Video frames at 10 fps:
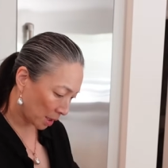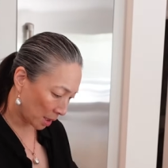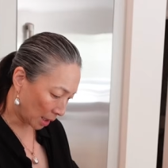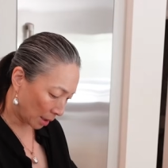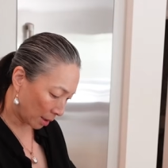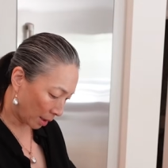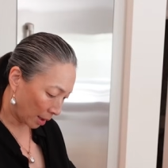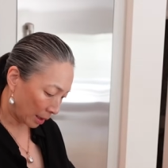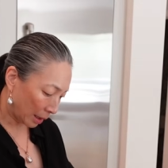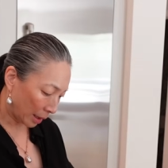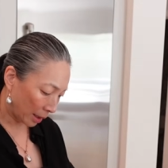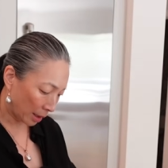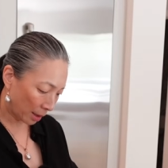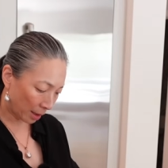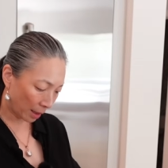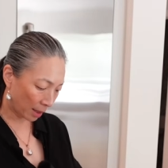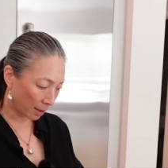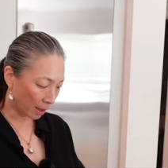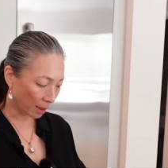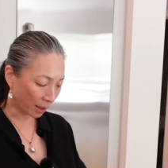stick that I like,
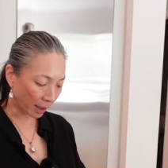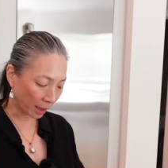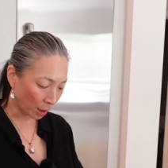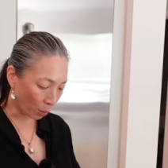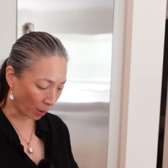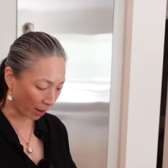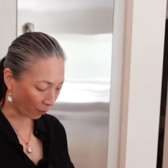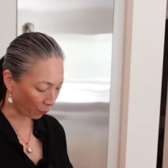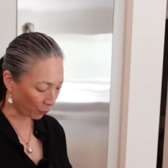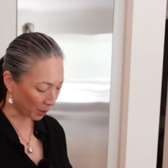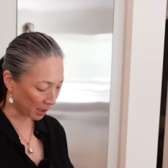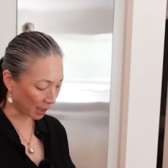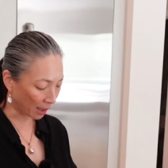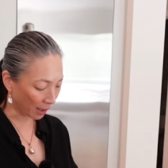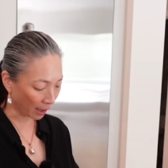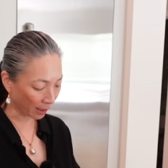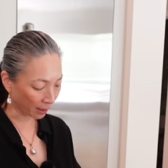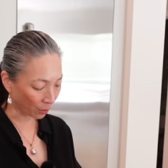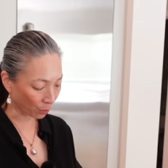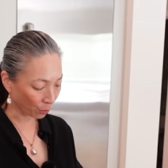and then the Killawatt Freestyle
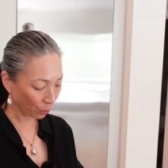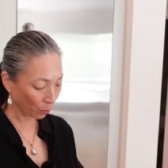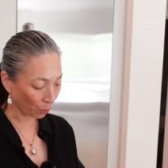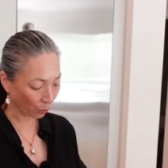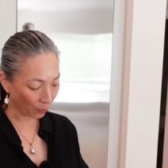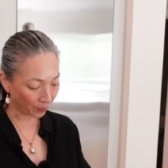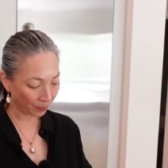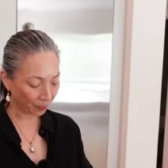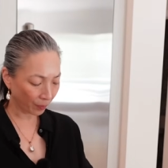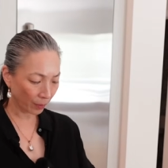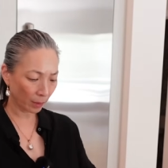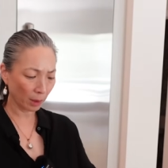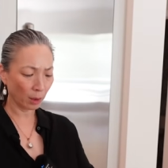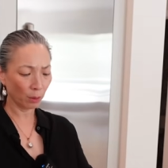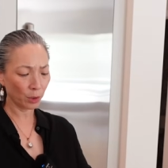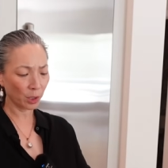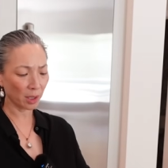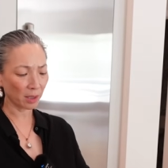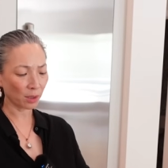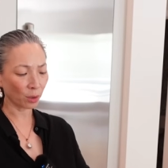Highlighter. Ooh,
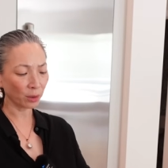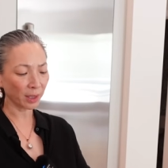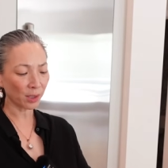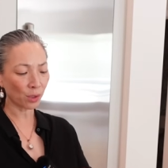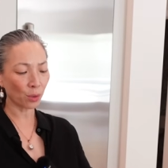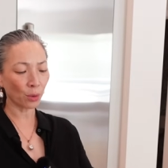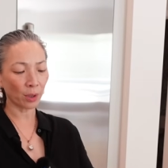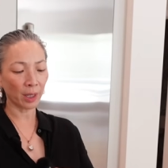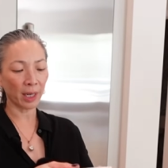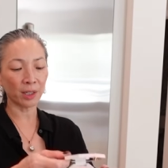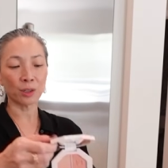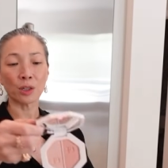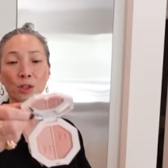Jesus, Girl Next Door and